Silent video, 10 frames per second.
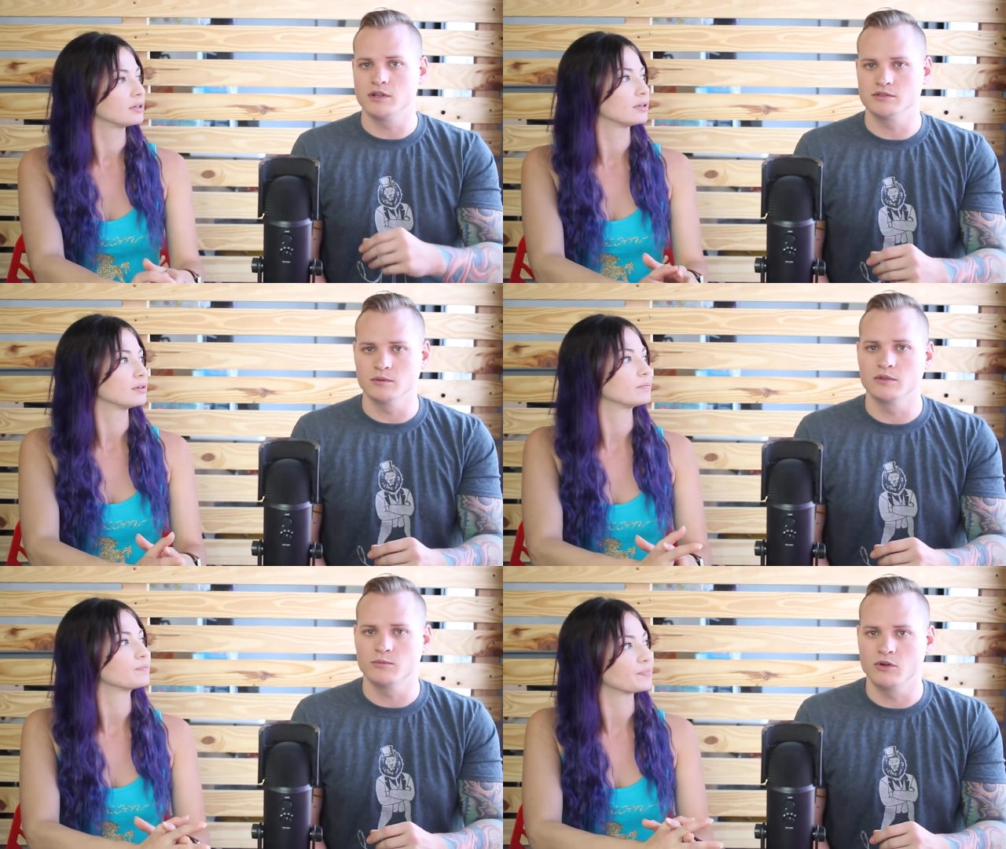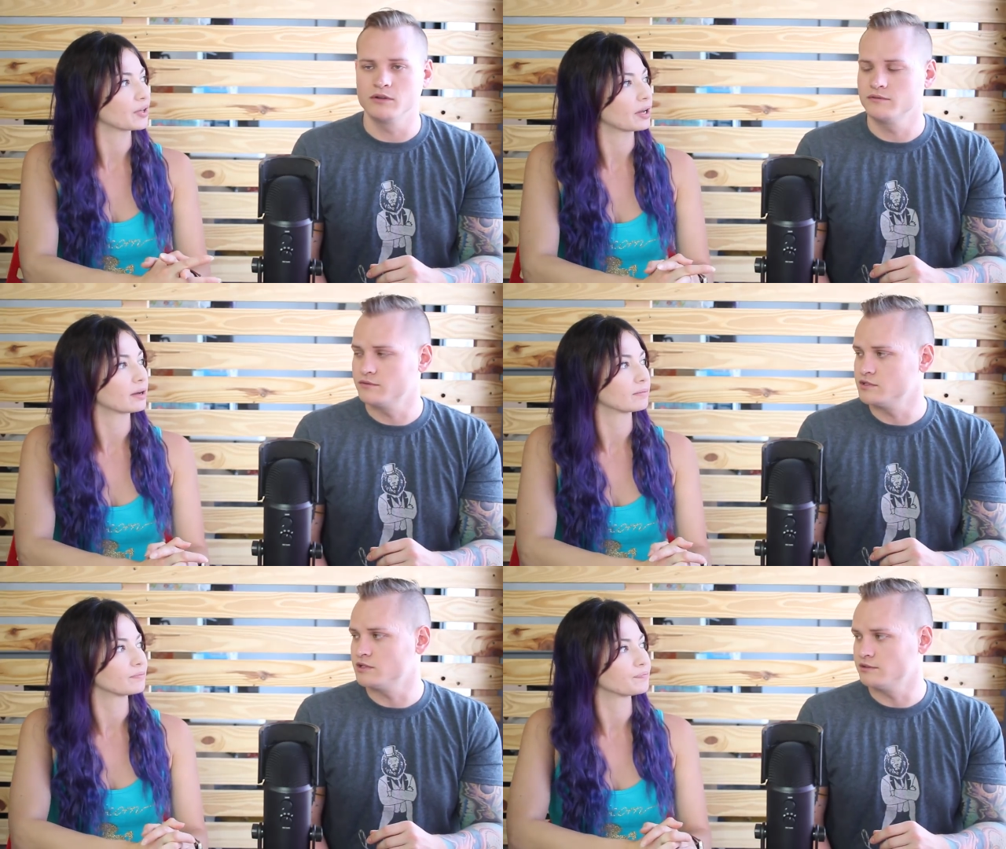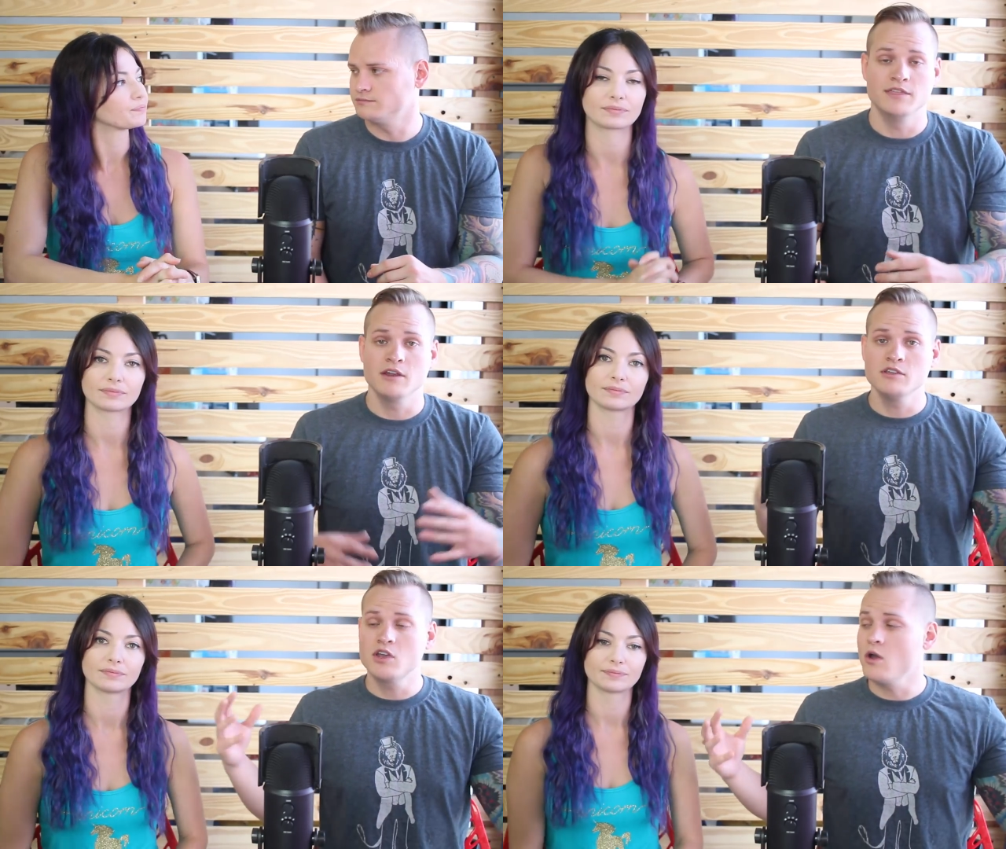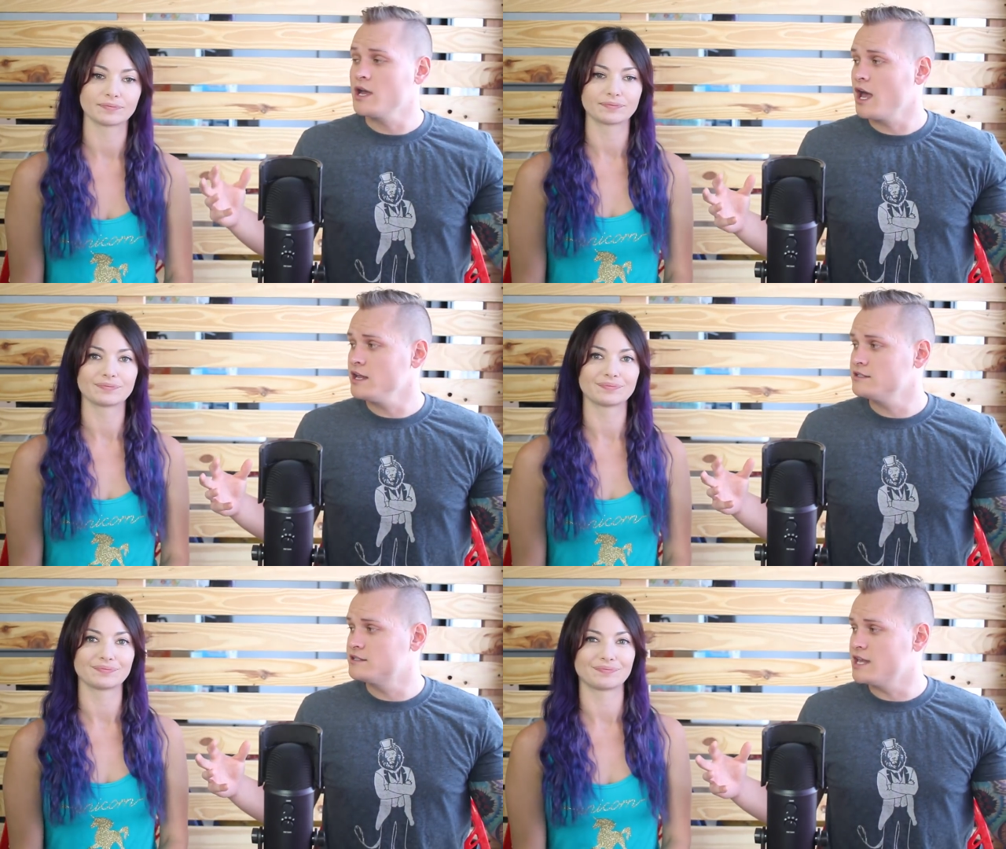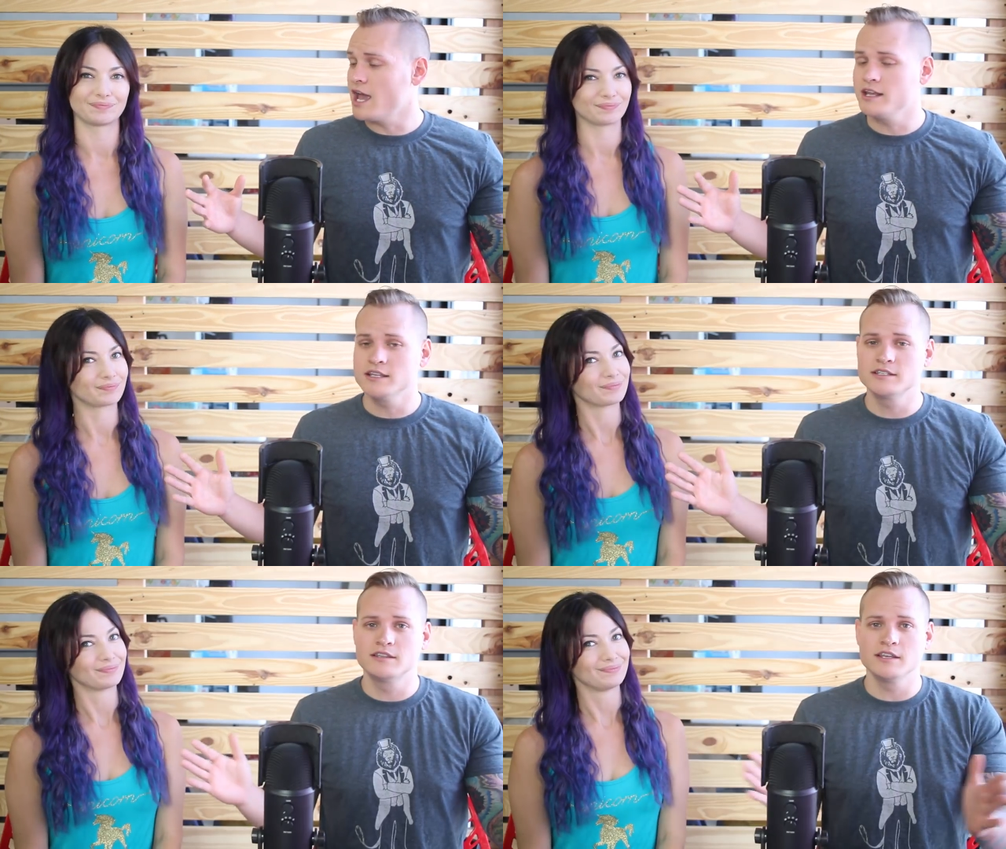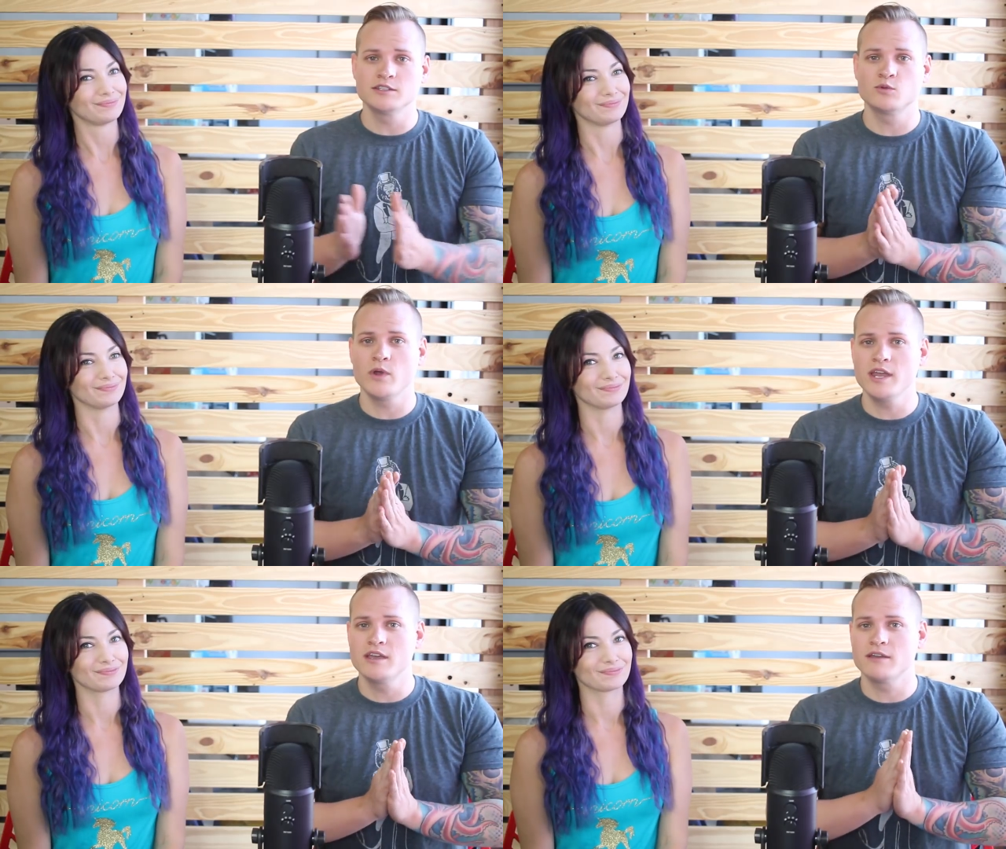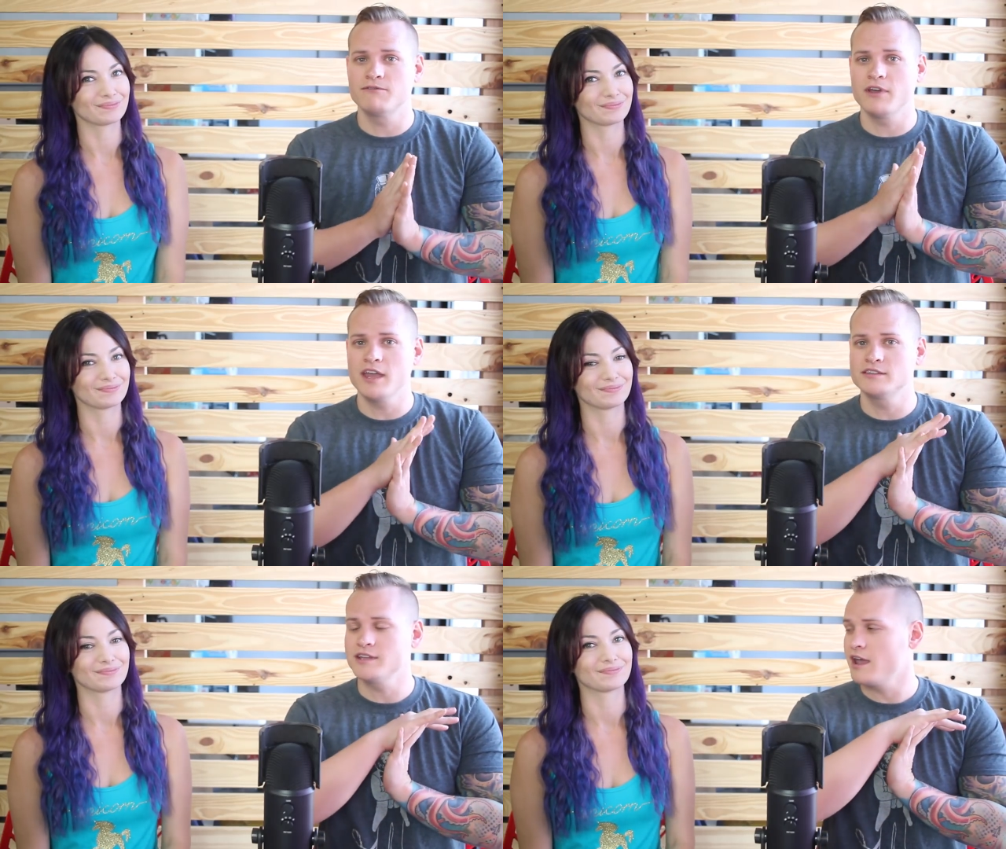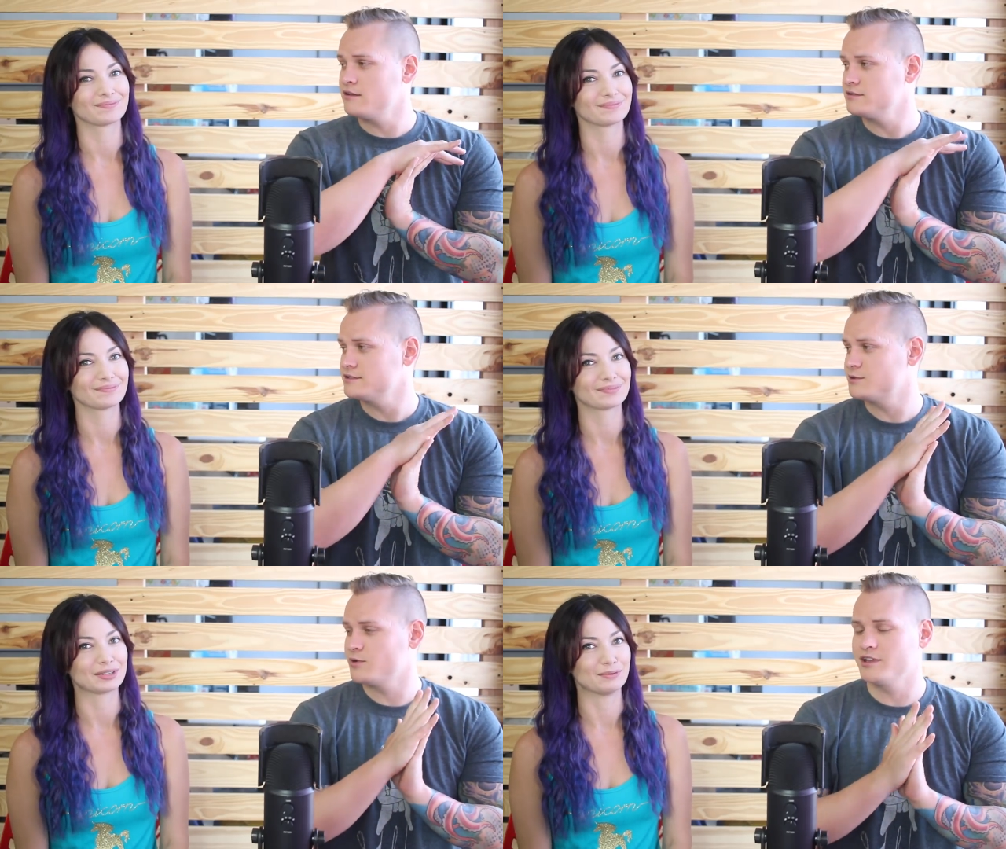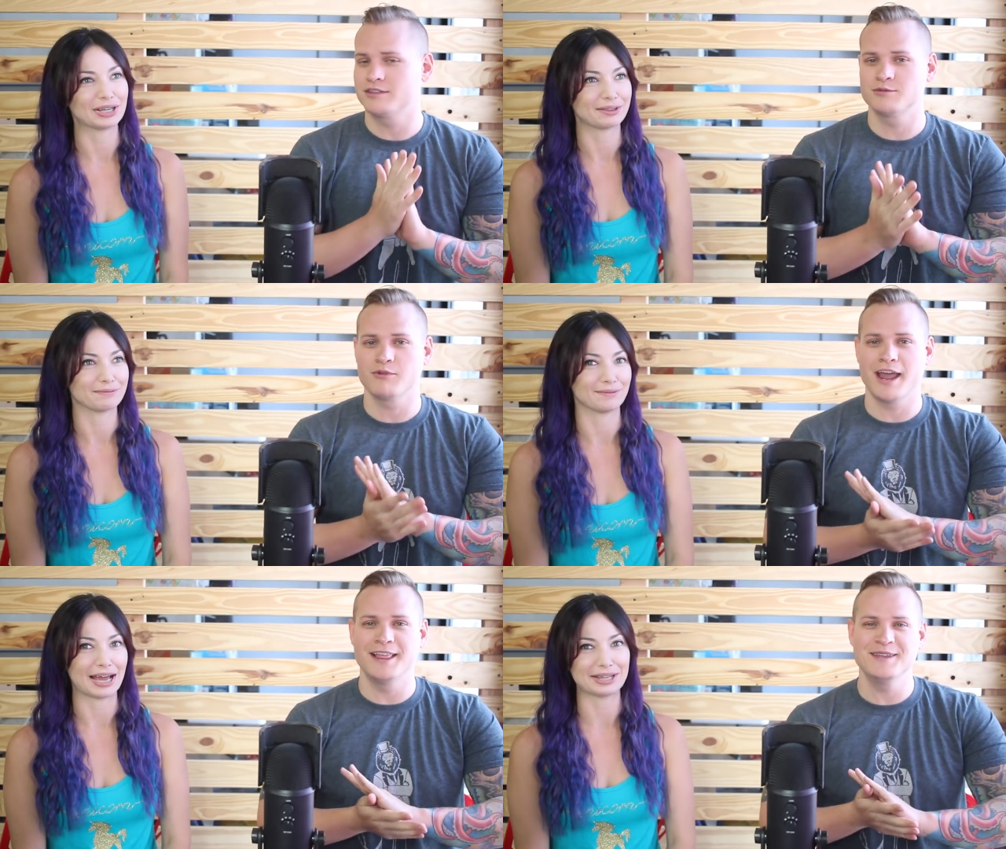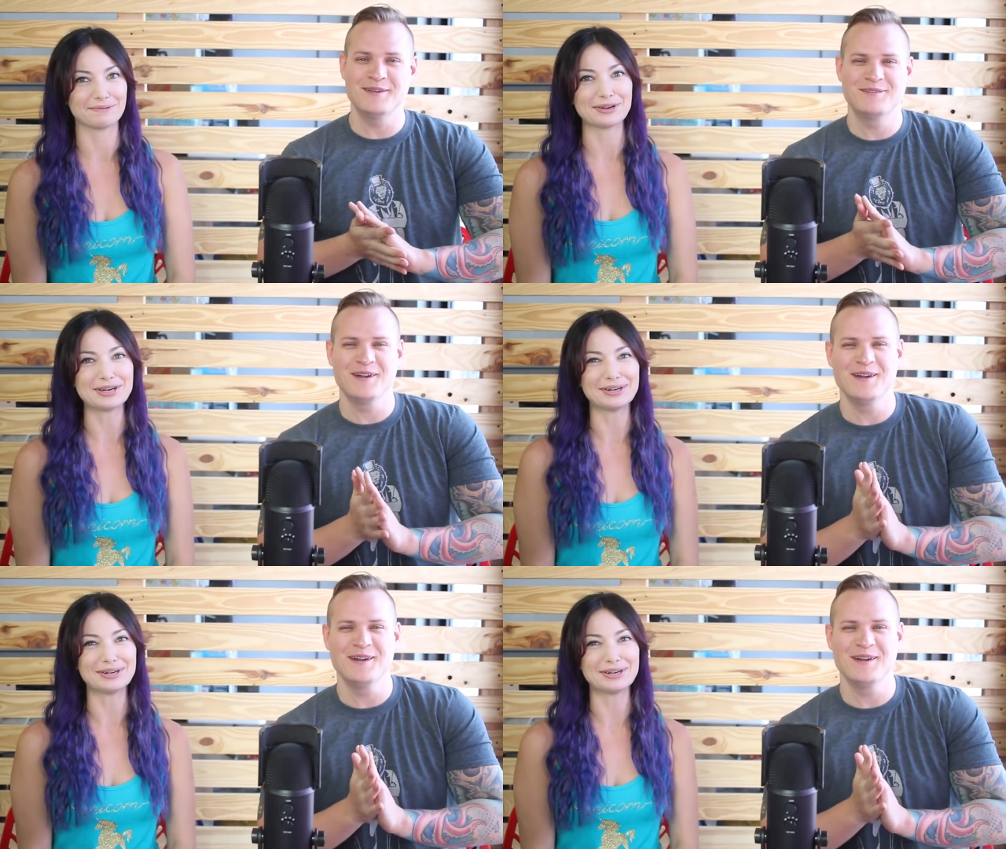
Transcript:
Speaker 1: ones are worth more yeah. for sure. And there you go, guys. That is this week fake sales with, with Ralli,